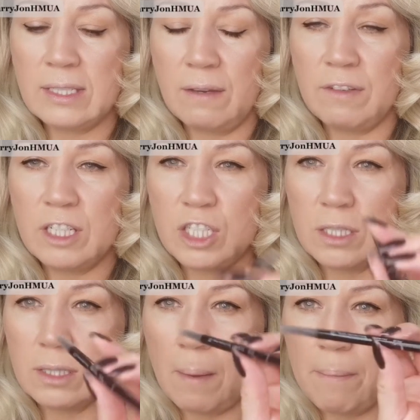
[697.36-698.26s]

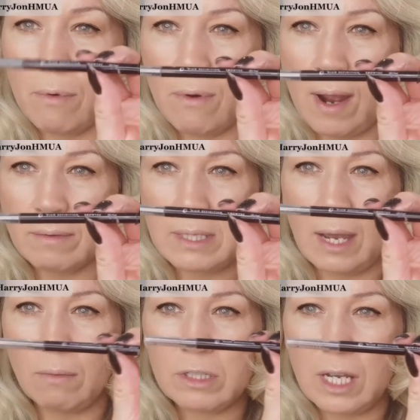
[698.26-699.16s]
Definitions Brow
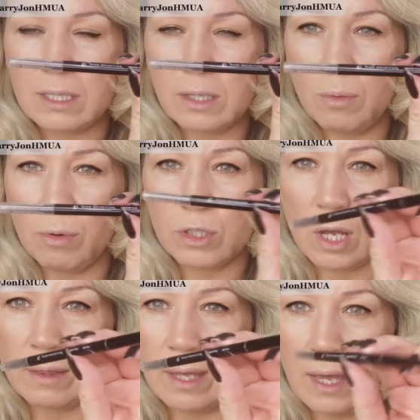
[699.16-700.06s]
Tech, which has a little brush
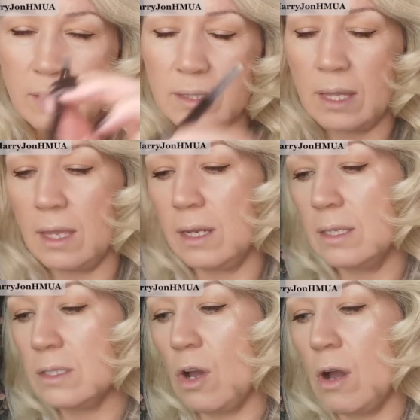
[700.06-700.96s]
on the end, and then
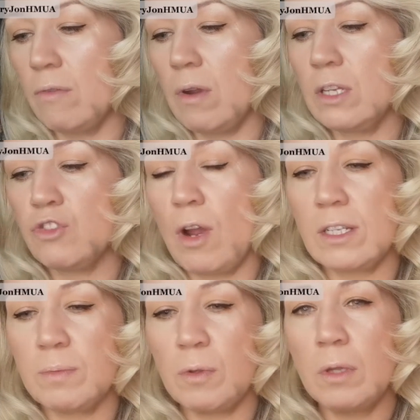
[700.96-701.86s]
it's got a
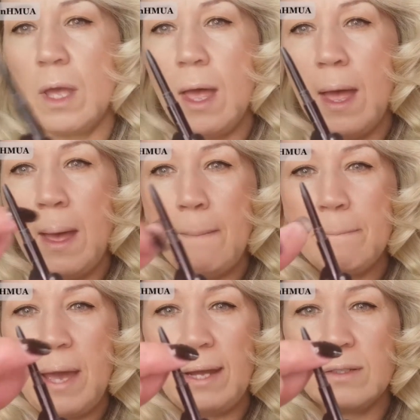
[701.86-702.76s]
retractable
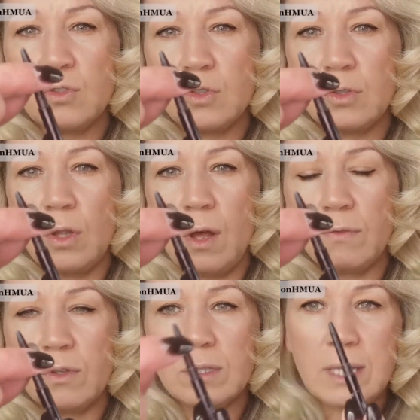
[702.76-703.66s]
pencil on
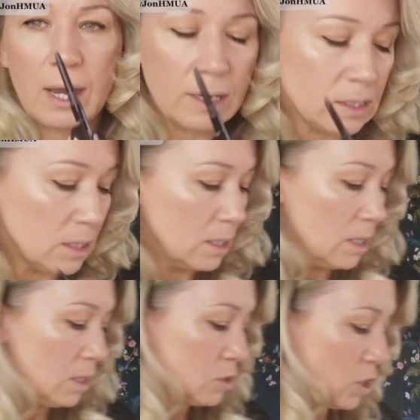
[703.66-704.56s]
the other side.
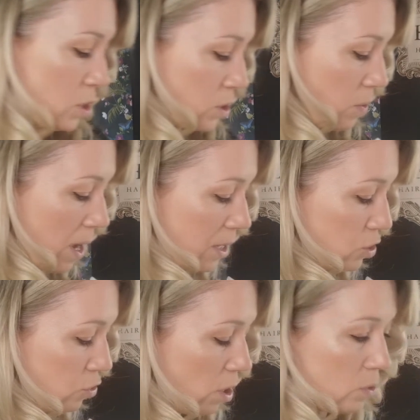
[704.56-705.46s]
So you can do hair
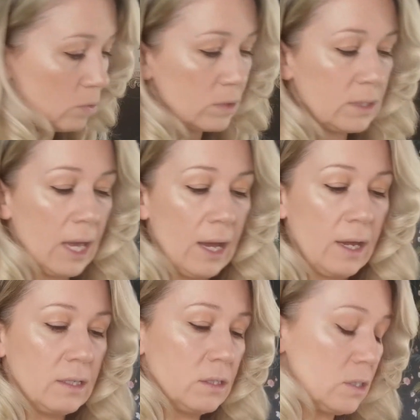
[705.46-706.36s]
strokes
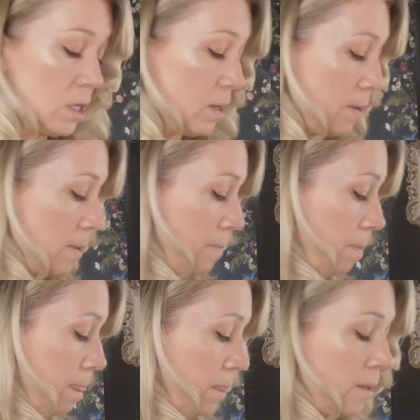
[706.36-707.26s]
and
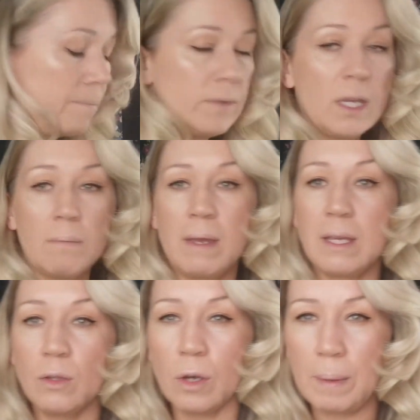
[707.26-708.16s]
you can make
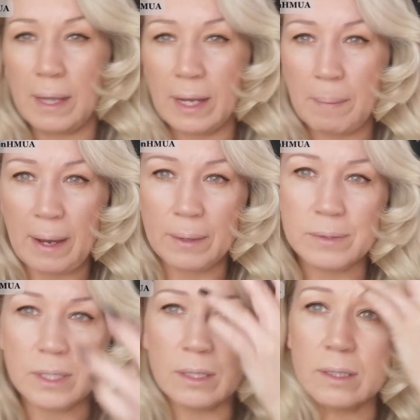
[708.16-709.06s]
it look a bit like a
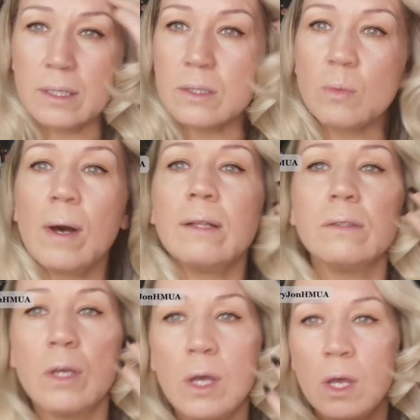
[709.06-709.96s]
powder as well.
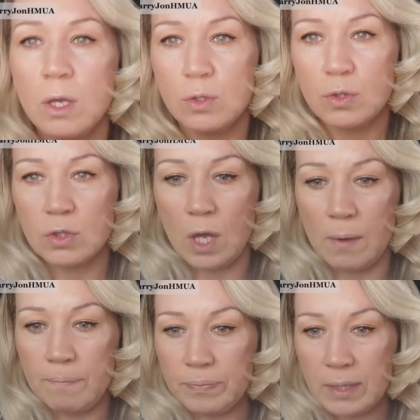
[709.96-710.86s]

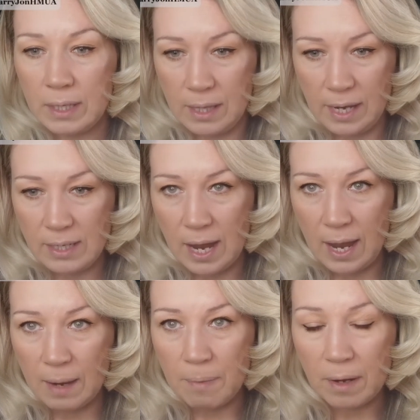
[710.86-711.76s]
So line your
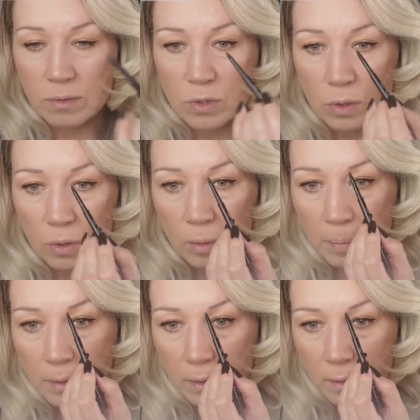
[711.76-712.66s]
eyebrows up.